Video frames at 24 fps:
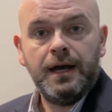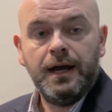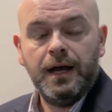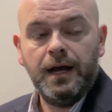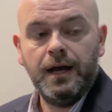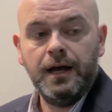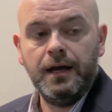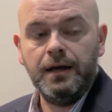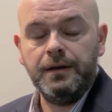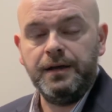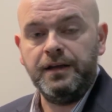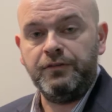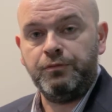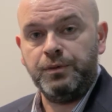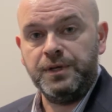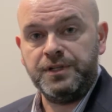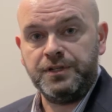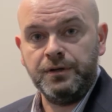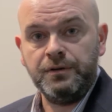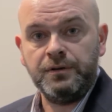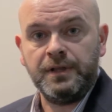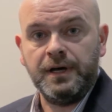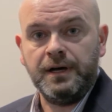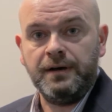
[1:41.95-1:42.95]
If we
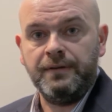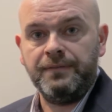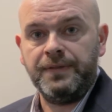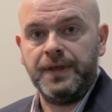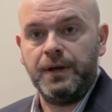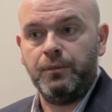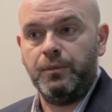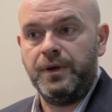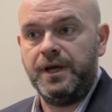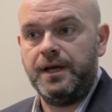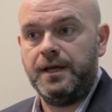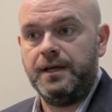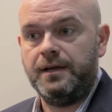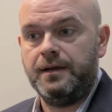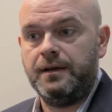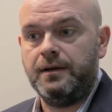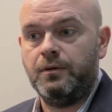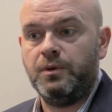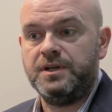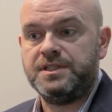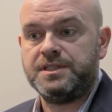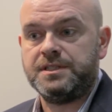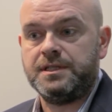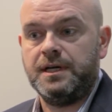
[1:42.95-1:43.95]
do that, then
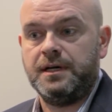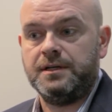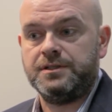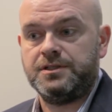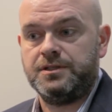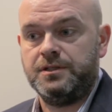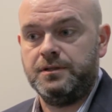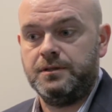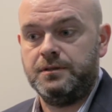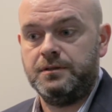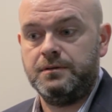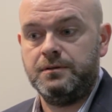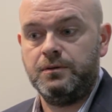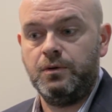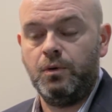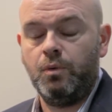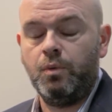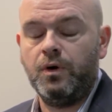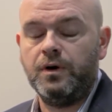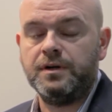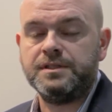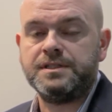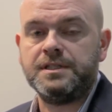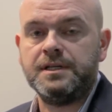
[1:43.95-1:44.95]
we start to
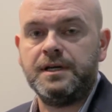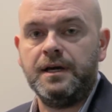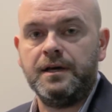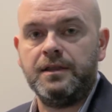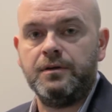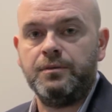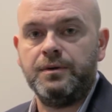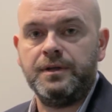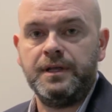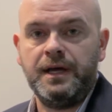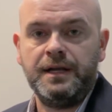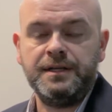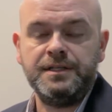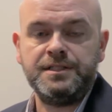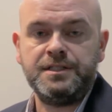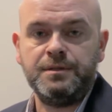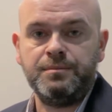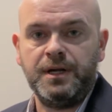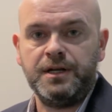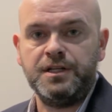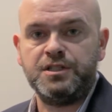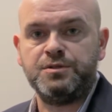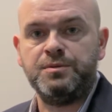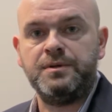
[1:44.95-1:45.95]
work together with energy
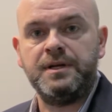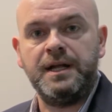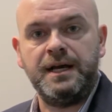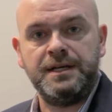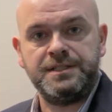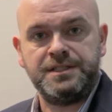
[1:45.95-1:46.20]
management,